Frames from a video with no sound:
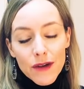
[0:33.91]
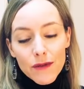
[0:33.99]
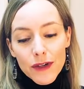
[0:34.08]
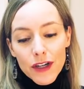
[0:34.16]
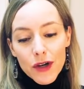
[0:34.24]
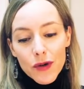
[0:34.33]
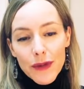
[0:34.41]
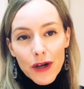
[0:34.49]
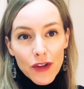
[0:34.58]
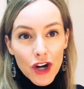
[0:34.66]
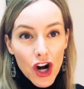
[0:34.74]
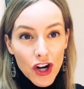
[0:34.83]
we know
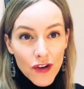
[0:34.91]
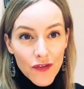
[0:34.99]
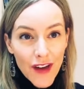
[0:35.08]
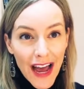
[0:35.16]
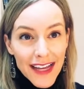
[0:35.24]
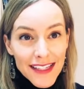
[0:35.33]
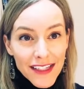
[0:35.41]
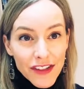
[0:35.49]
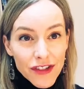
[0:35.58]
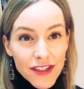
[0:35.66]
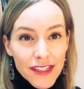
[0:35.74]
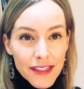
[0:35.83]
about the
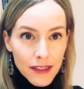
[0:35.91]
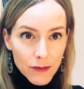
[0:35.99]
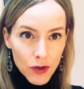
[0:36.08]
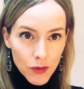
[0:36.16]
cardiovascular system,